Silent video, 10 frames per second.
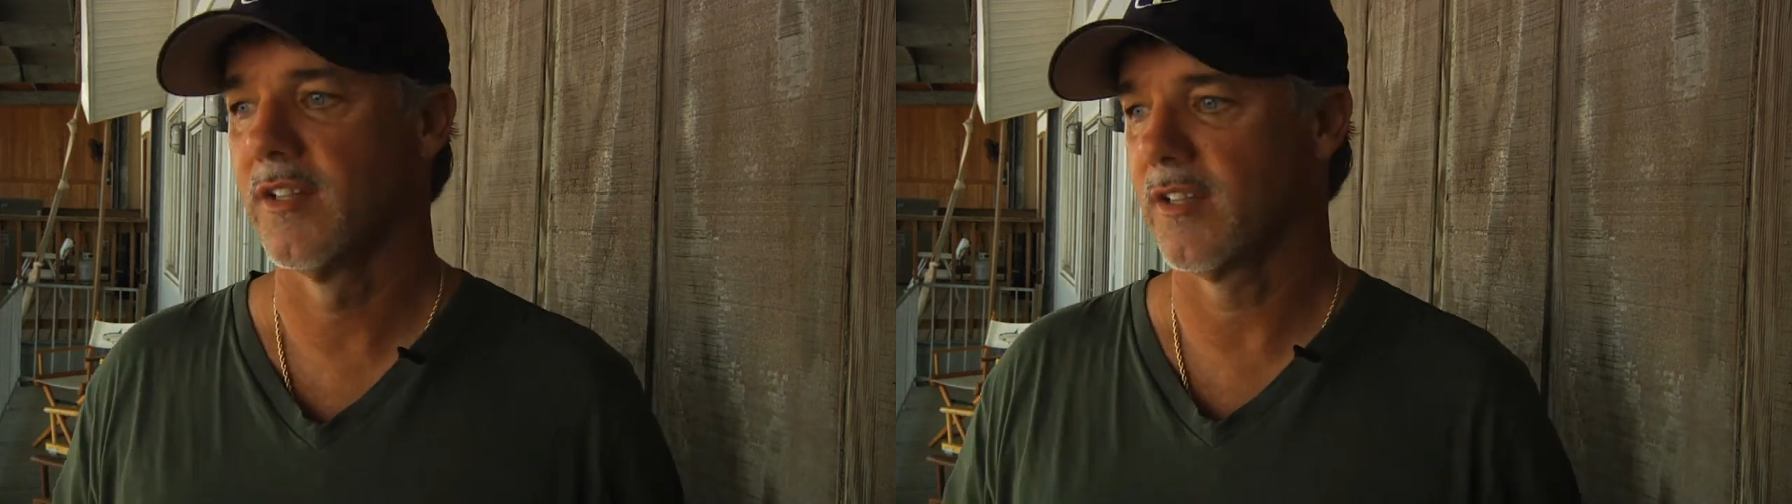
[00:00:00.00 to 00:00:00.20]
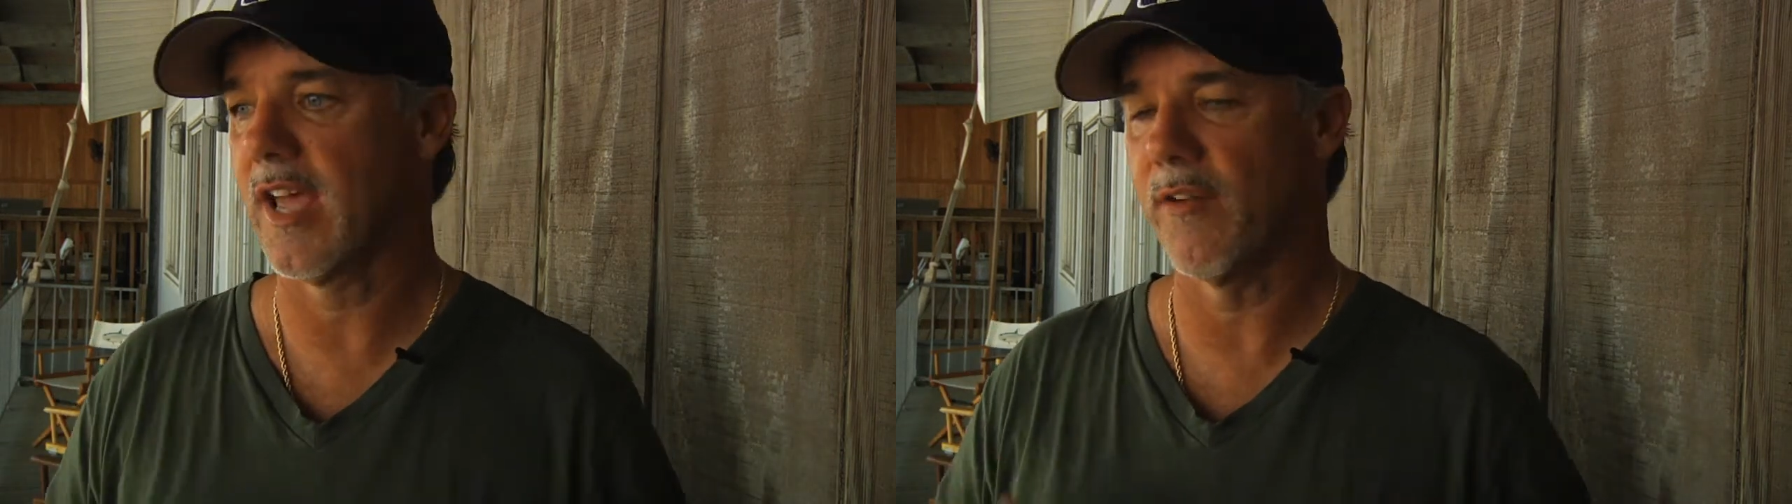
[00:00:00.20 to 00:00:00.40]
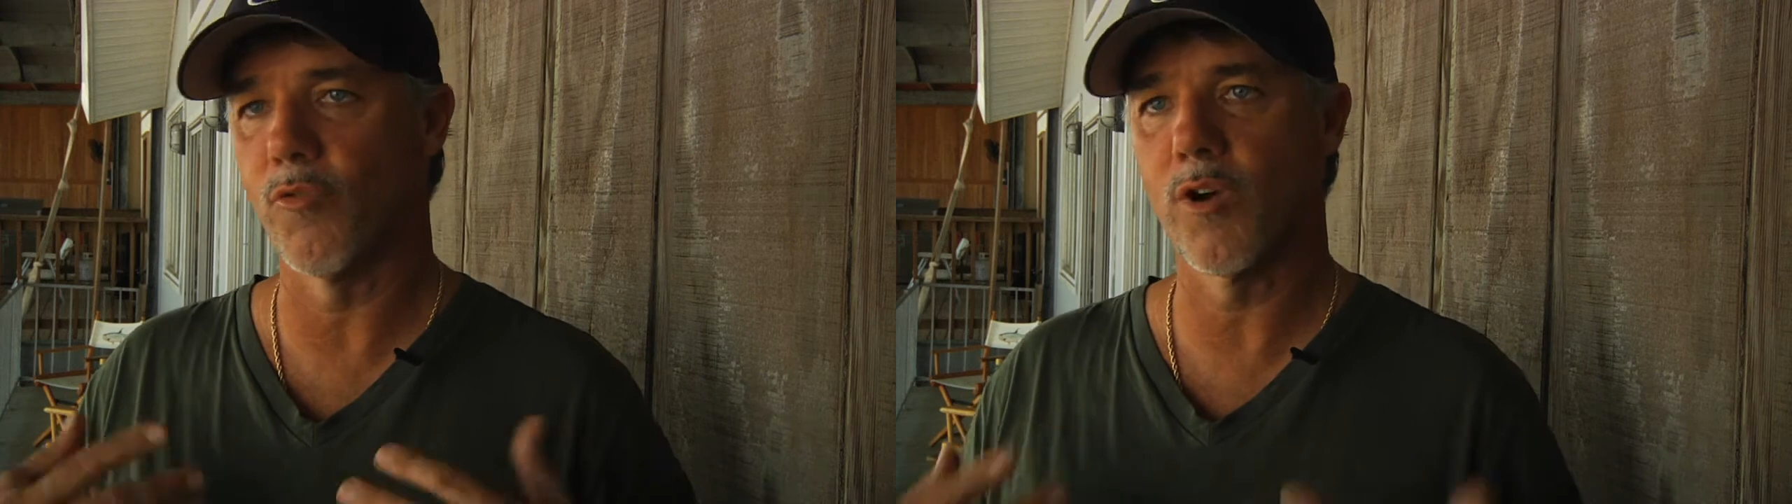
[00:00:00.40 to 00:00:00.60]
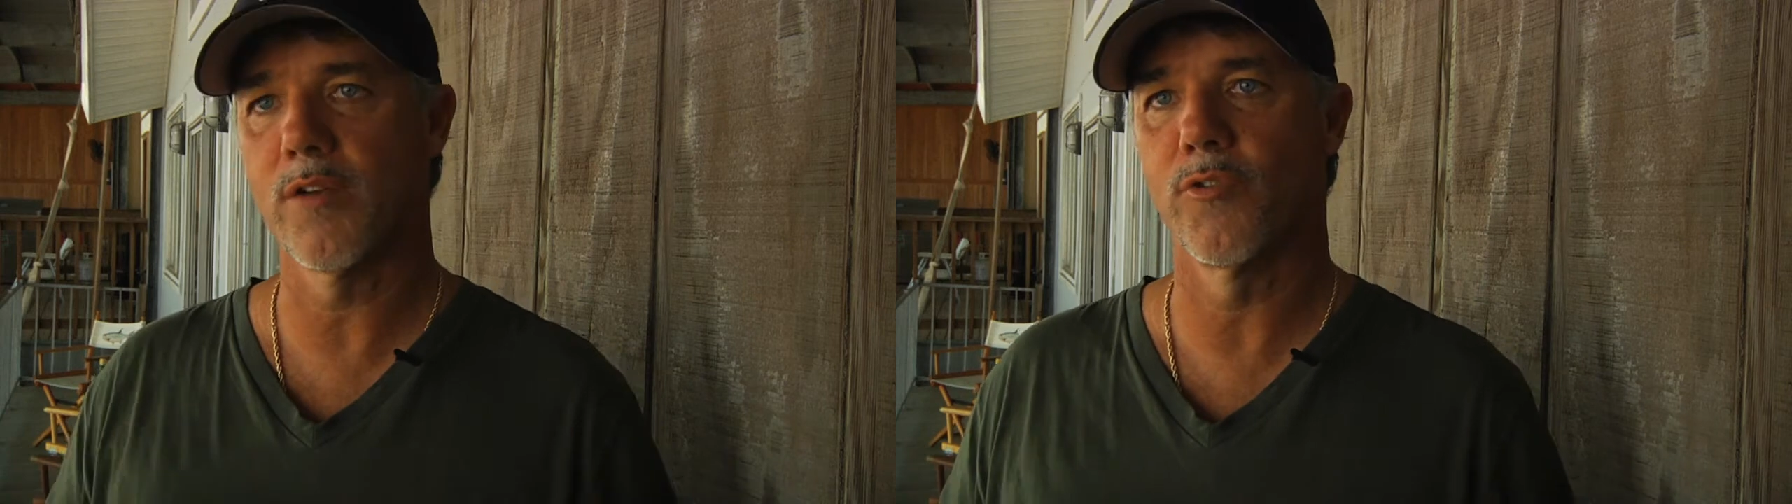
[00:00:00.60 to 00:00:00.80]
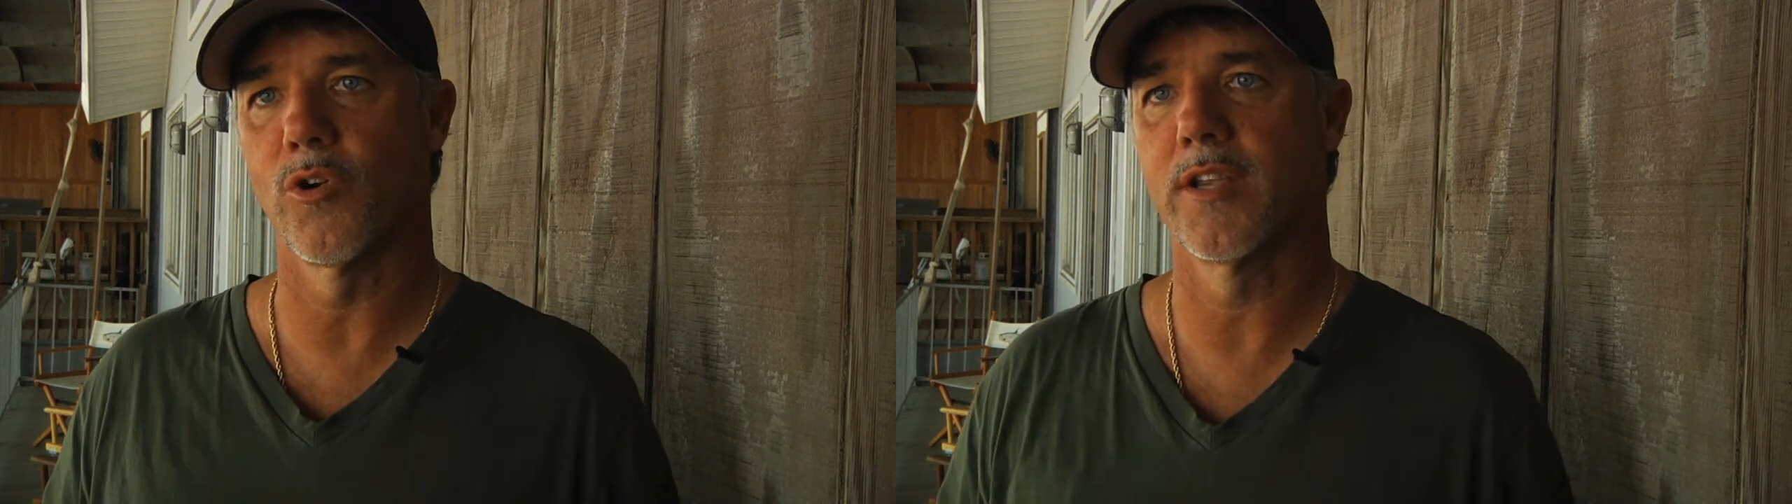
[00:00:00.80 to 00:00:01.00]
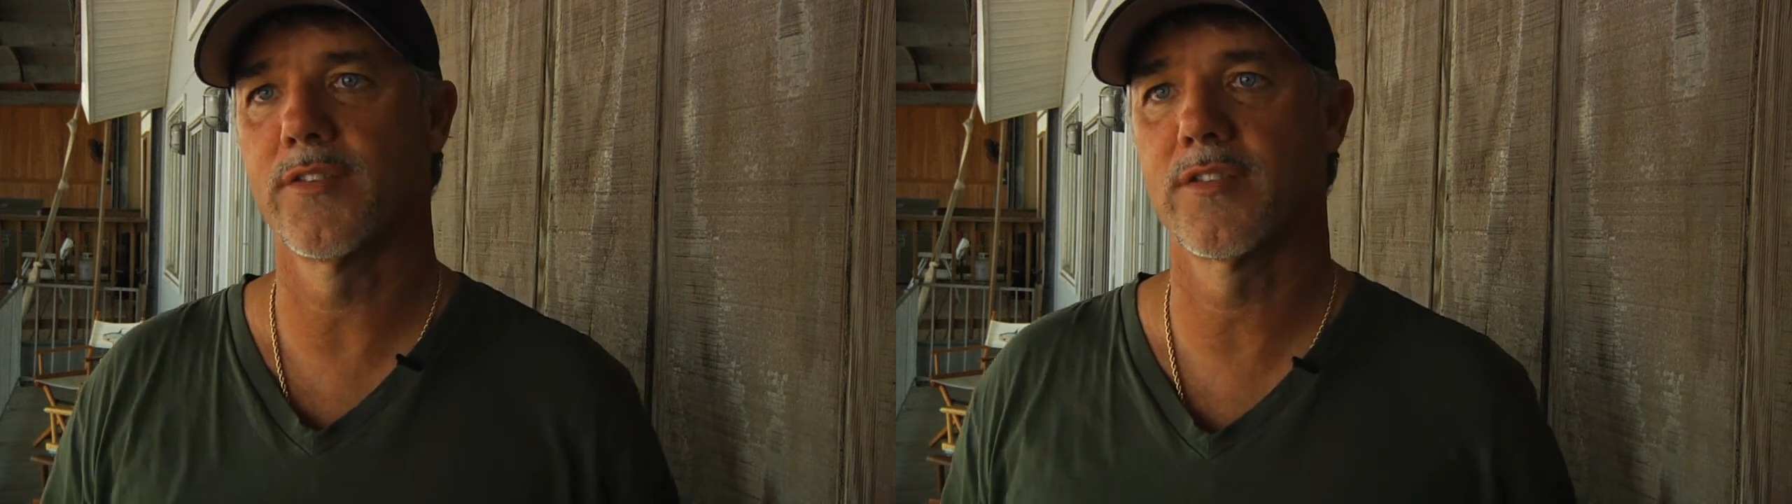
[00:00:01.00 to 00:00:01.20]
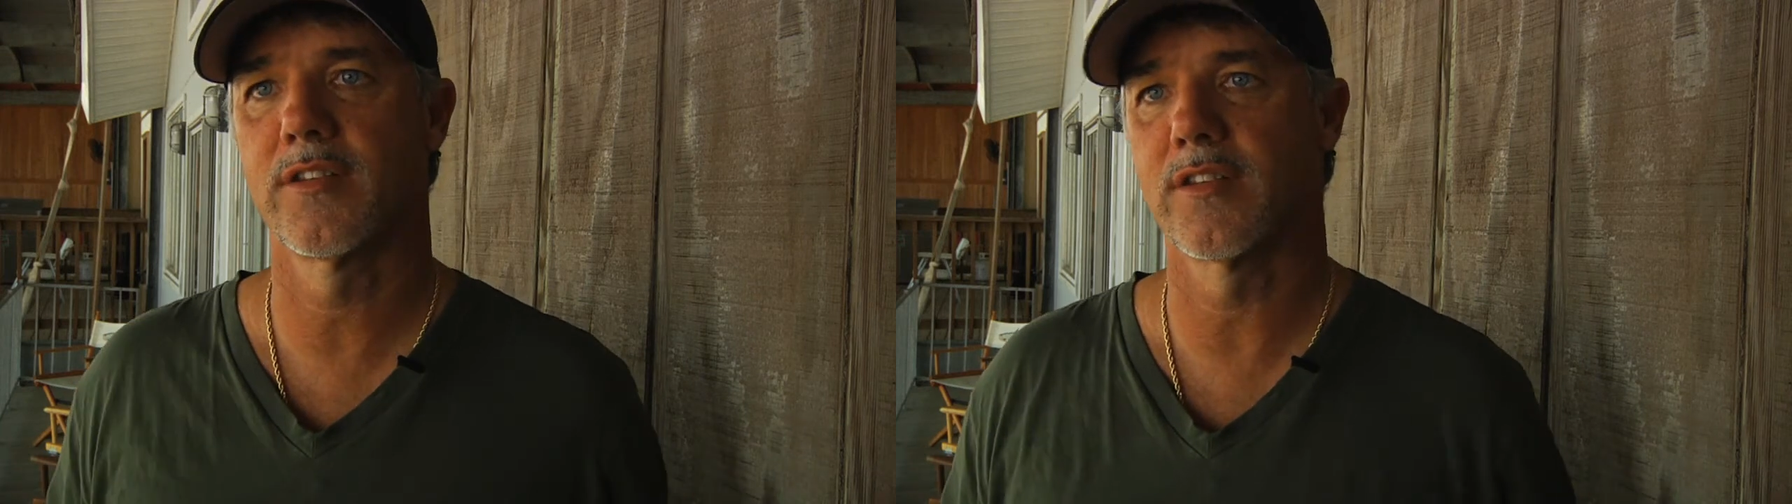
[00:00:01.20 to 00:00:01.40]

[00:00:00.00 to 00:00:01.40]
to have one voice